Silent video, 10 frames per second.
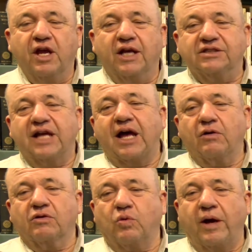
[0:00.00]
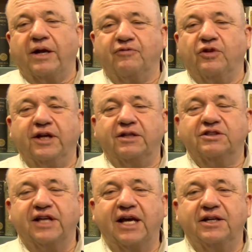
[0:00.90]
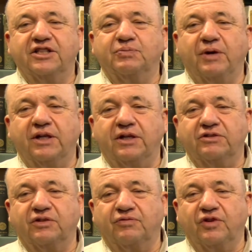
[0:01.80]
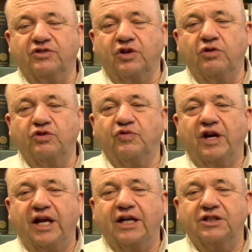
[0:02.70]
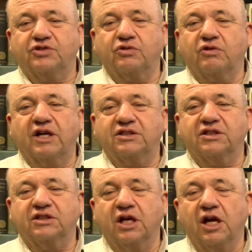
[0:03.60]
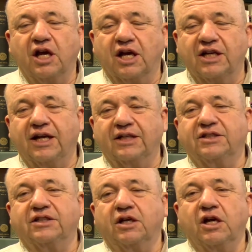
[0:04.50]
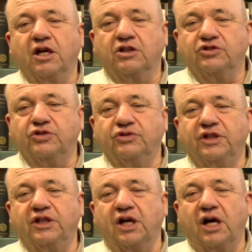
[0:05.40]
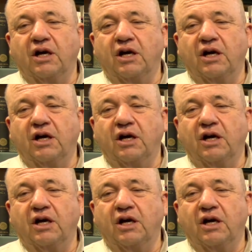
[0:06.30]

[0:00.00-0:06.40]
It's not. I don't quite fully understand this, but there's a huge financial crisis connected to the